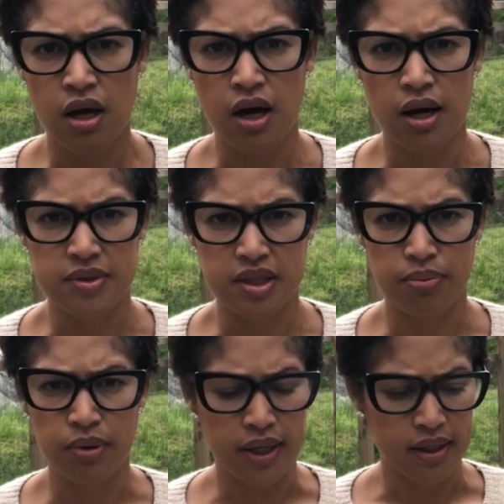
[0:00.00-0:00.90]
uh, to
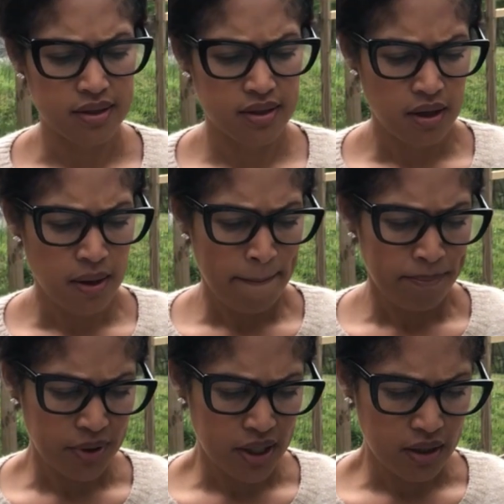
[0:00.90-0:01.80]
the plants.
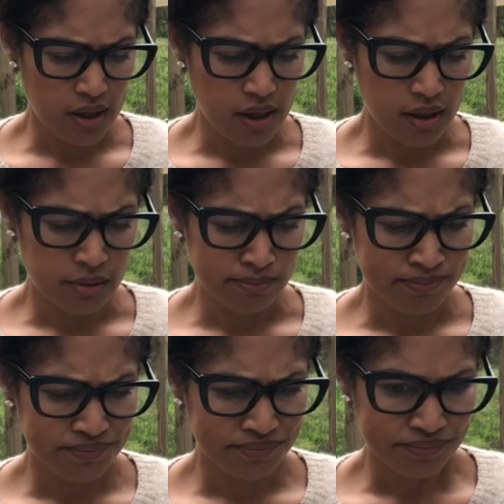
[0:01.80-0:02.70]
But um,